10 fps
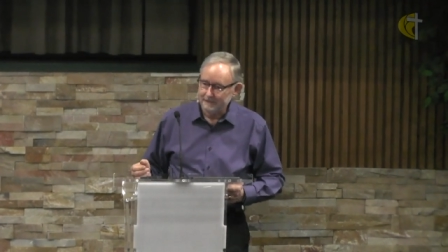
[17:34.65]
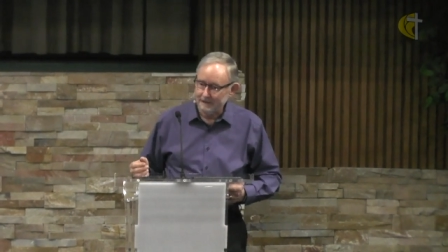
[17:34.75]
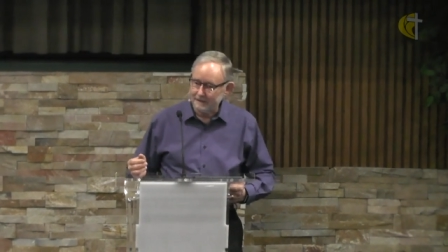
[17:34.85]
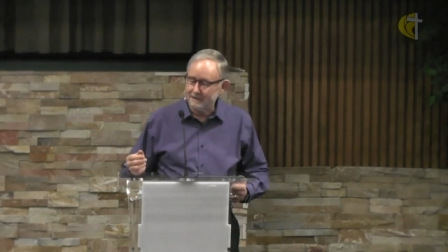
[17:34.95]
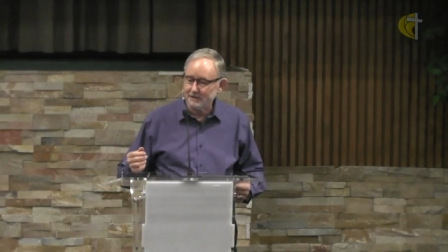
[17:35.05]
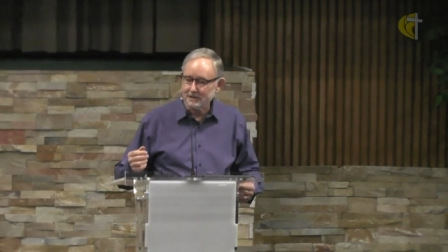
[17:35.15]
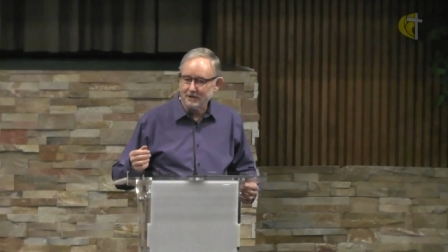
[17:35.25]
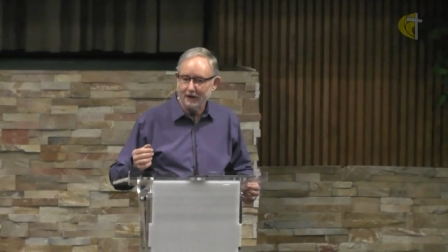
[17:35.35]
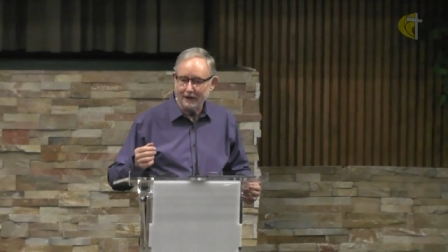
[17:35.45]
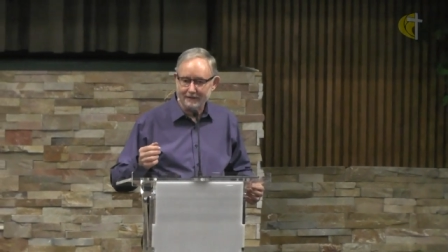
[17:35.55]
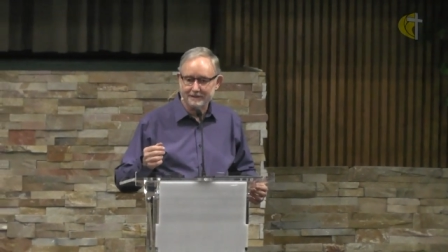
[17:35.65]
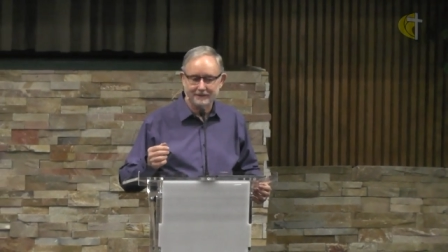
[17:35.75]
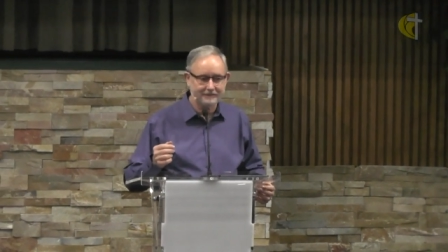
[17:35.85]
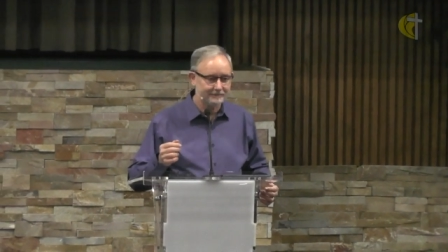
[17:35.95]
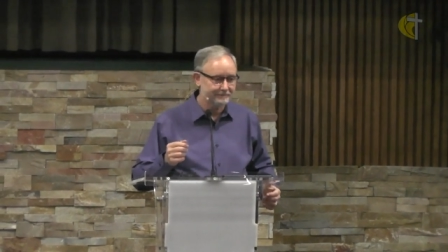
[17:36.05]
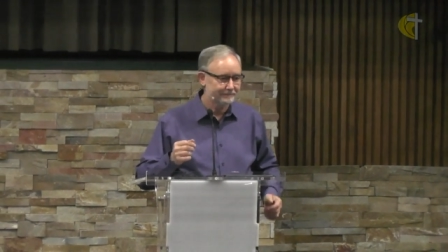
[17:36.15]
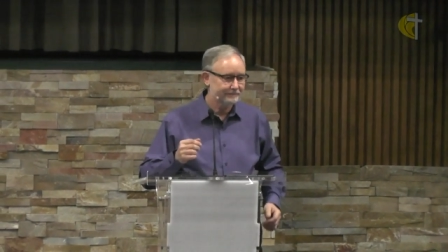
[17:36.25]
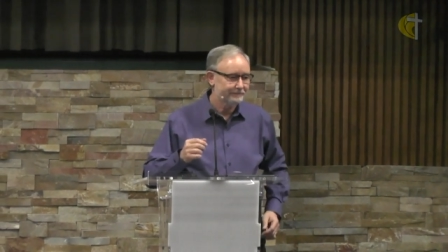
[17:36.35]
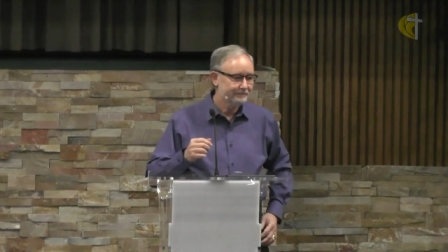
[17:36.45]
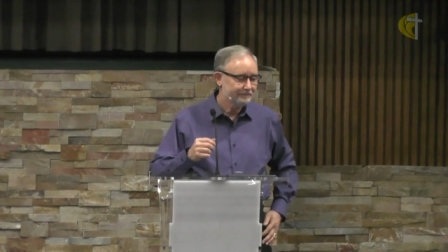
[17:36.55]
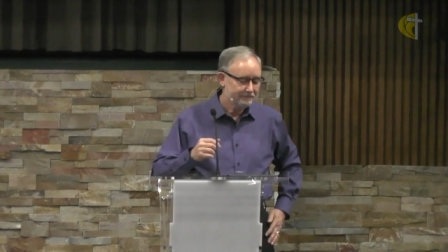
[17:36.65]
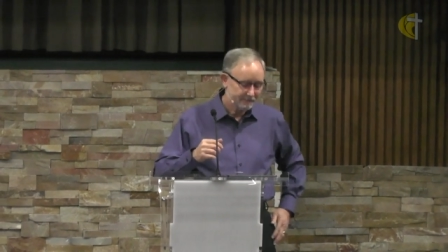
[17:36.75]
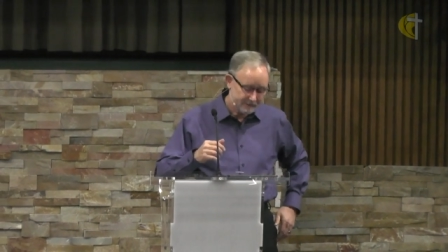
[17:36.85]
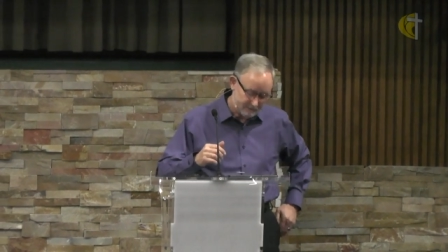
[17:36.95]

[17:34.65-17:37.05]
It does not. There